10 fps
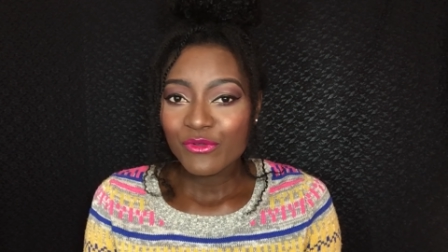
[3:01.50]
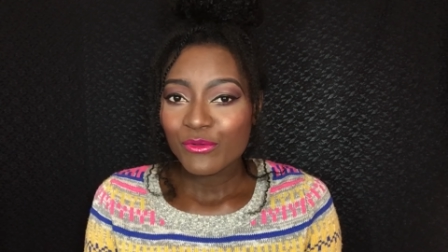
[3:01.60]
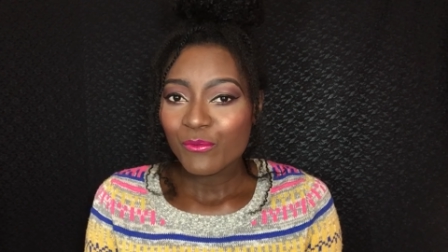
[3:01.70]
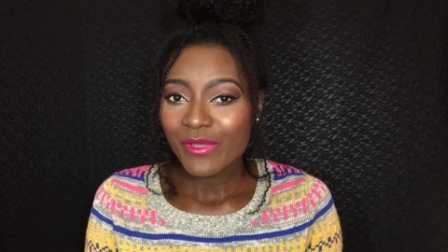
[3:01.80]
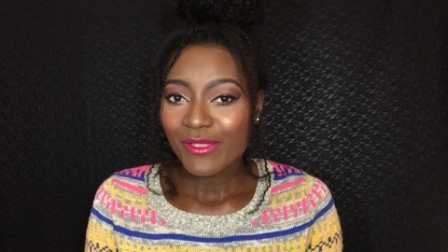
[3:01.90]

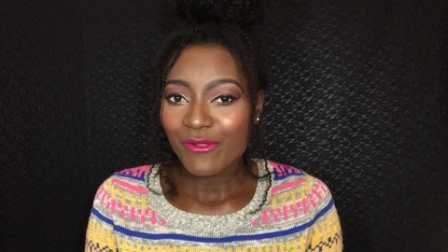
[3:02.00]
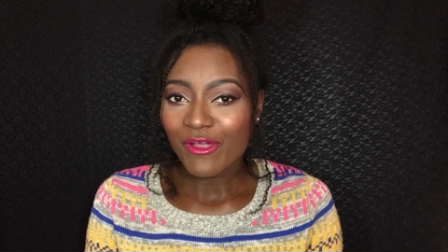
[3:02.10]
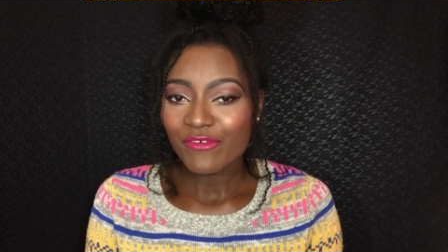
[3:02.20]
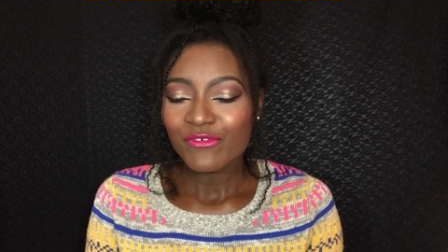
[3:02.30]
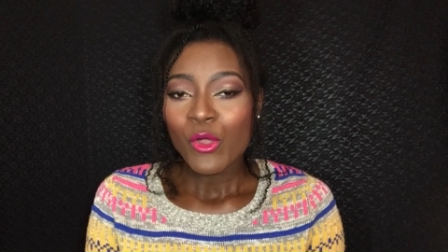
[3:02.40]
even aware
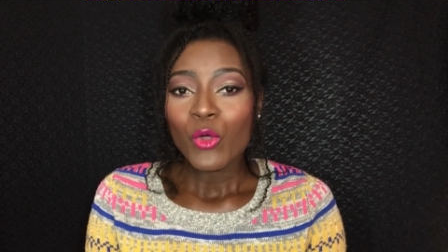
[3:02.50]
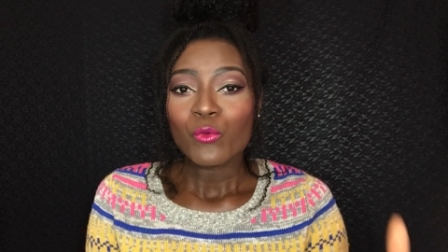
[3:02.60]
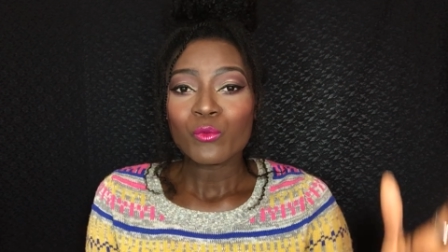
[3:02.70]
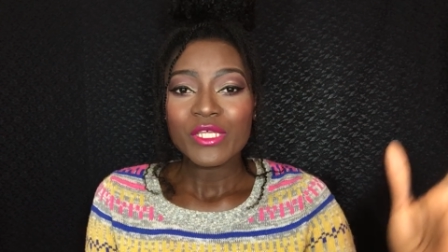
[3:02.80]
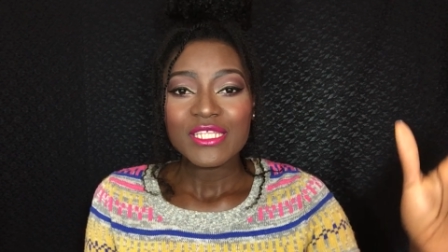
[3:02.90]
of
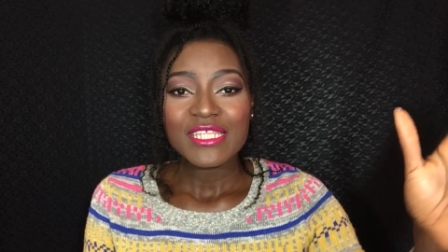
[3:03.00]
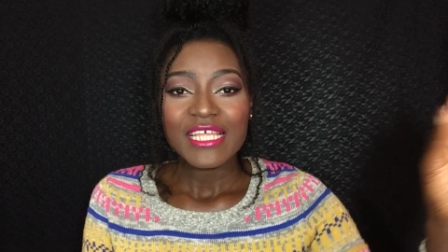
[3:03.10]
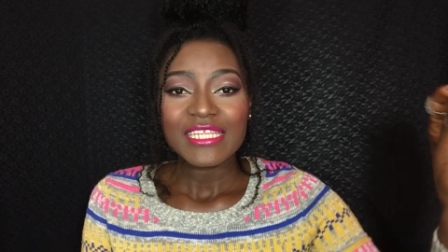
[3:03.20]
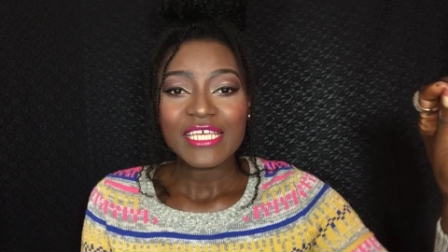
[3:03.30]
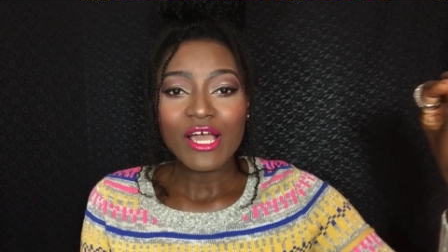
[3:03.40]
with
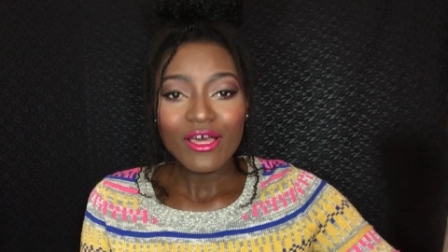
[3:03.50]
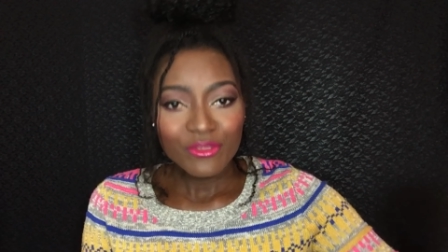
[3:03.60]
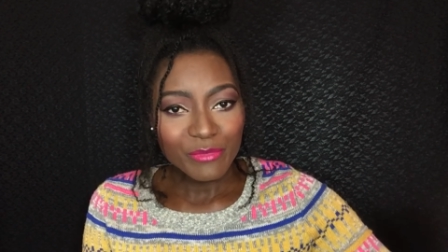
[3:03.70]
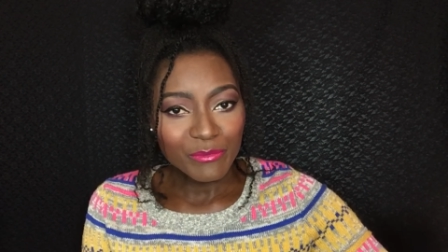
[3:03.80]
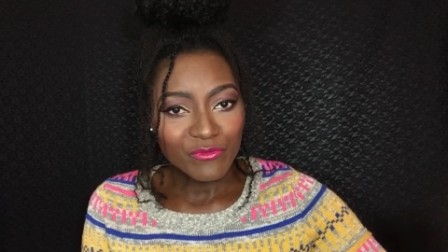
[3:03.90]
the
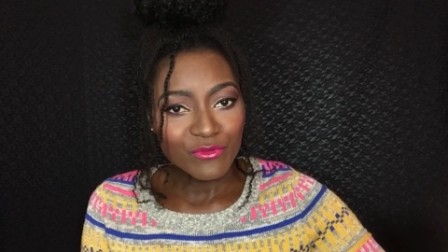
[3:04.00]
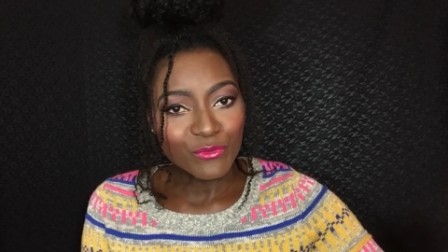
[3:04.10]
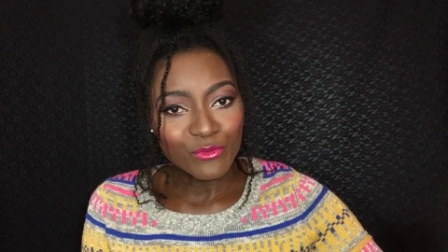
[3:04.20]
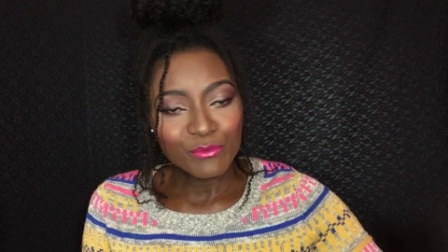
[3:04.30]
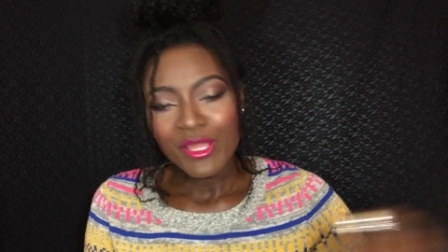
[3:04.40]
other member of the
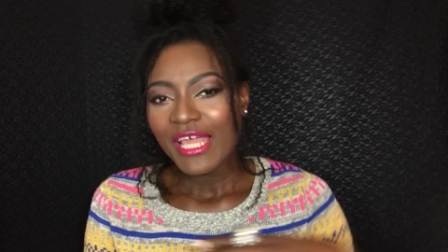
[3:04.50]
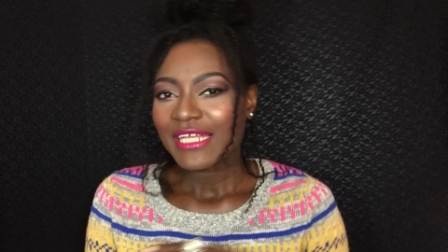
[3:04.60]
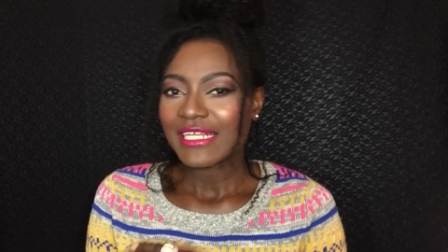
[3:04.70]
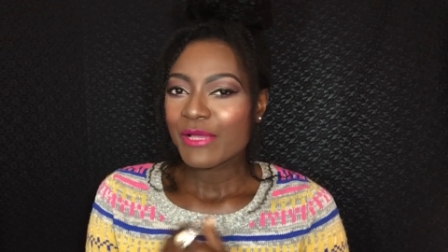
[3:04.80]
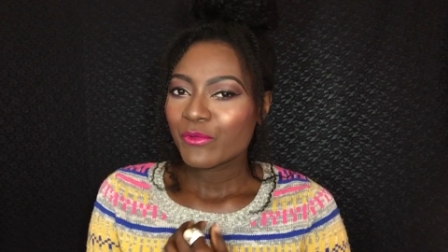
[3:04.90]
group,
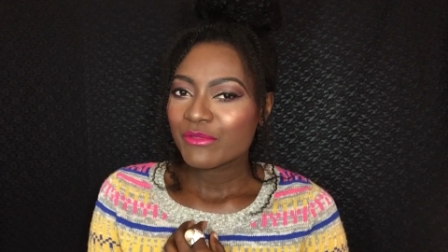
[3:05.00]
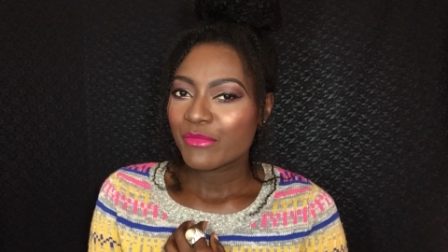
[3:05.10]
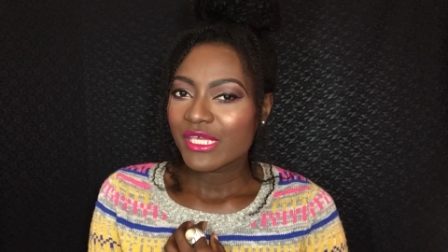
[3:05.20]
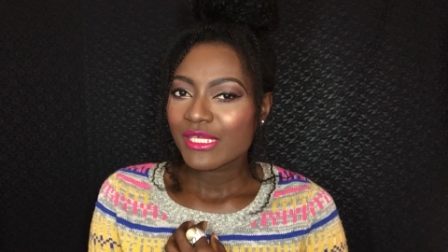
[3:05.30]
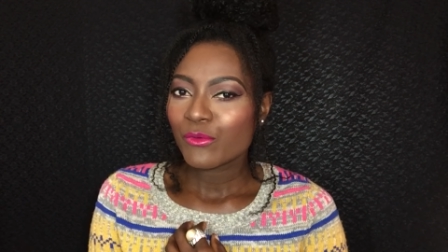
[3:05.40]
not with
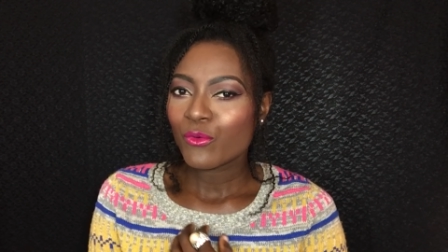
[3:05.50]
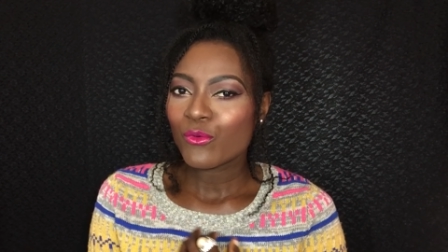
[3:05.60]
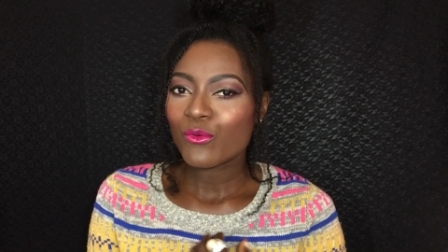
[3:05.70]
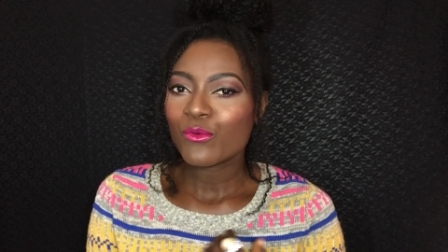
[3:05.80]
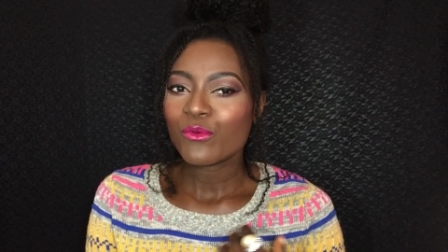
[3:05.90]
me
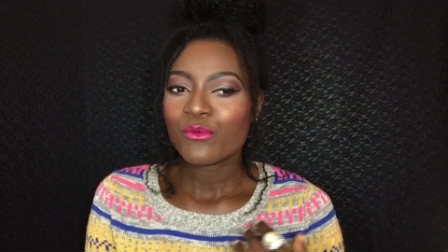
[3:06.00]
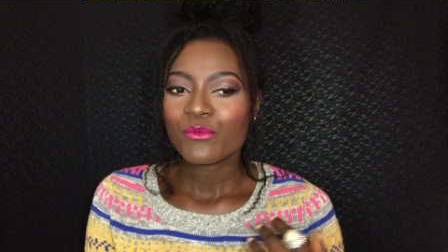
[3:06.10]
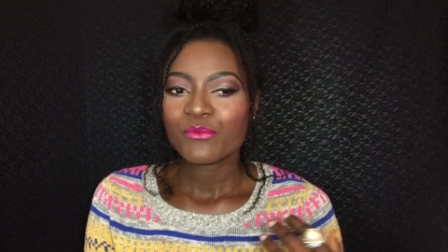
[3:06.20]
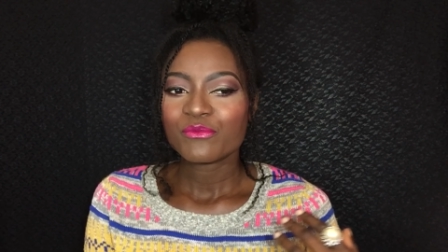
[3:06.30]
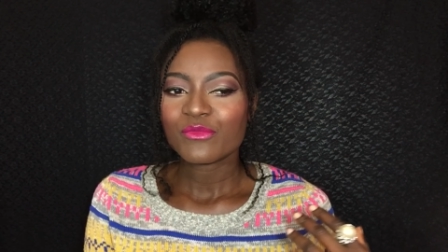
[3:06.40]
who
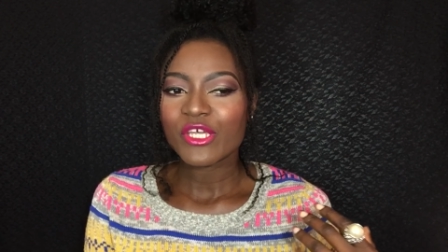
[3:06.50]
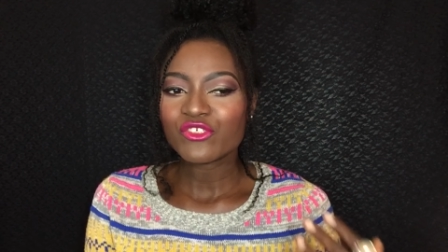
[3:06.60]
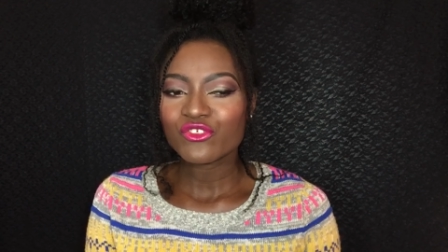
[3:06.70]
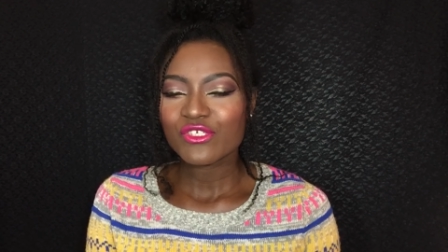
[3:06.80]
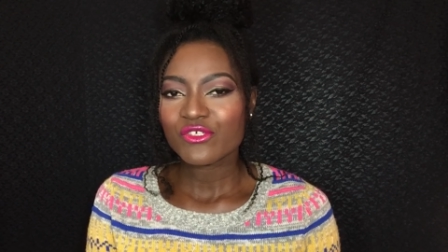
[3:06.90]

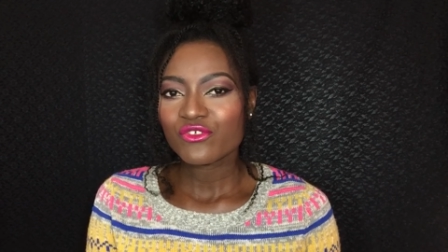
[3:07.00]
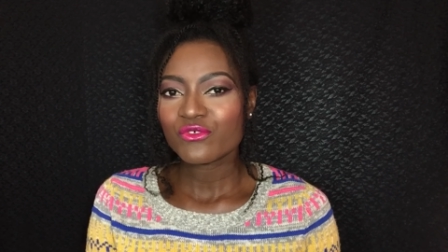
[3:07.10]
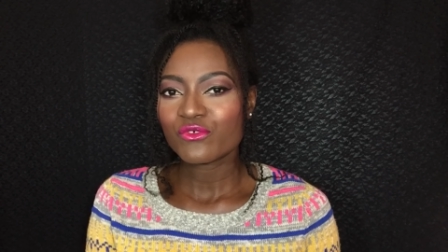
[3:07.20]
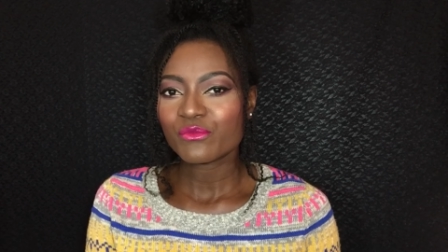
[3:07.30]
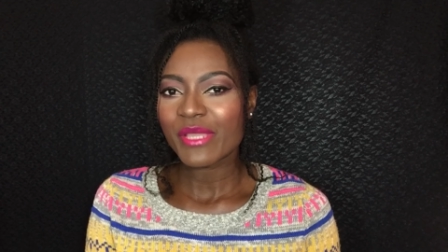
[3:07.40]
introduced her to
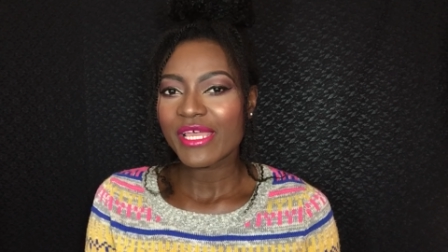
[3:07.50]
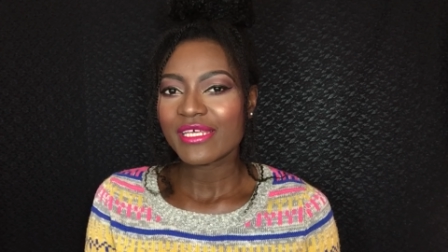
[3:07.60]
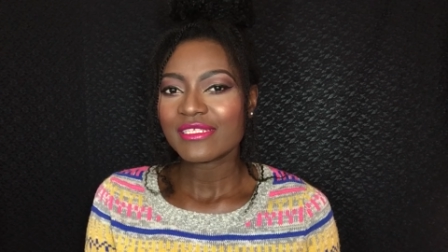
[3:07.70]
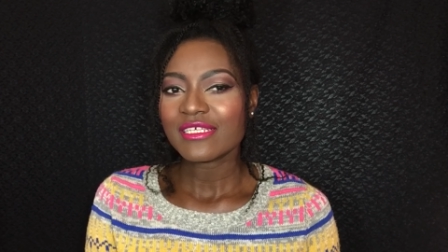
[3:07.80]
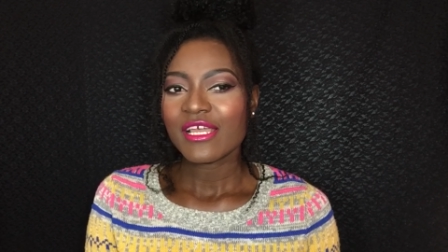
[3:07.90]
the group
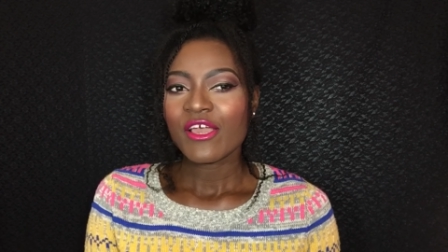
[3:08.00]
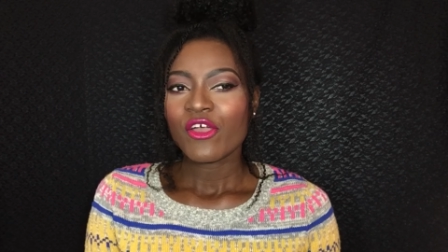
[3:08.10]
and,